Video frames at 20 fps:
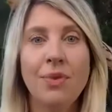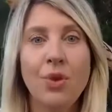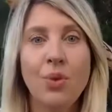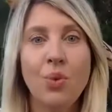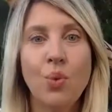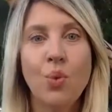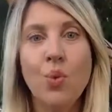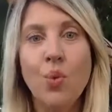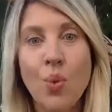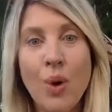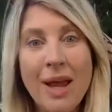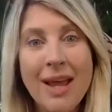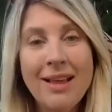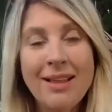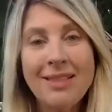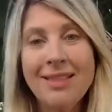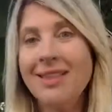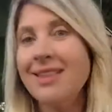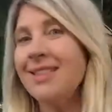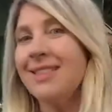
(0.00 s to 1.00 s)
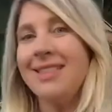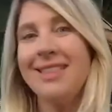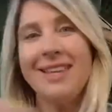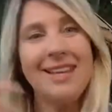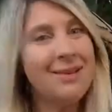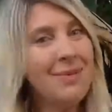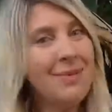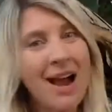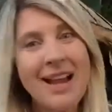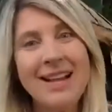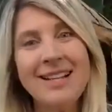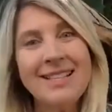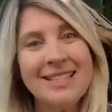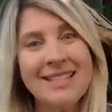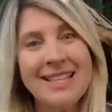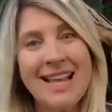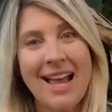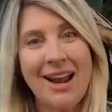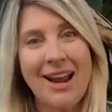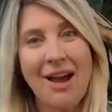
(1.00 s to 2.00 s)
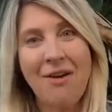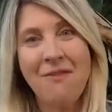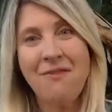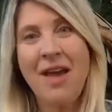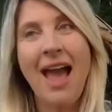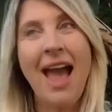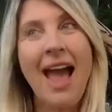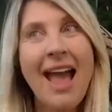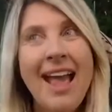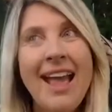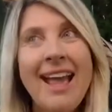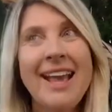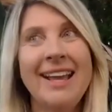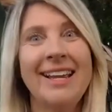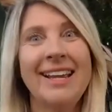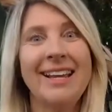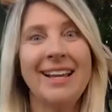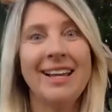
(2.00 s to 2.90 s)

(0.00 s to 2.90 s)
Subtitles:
with the mindset of, hey,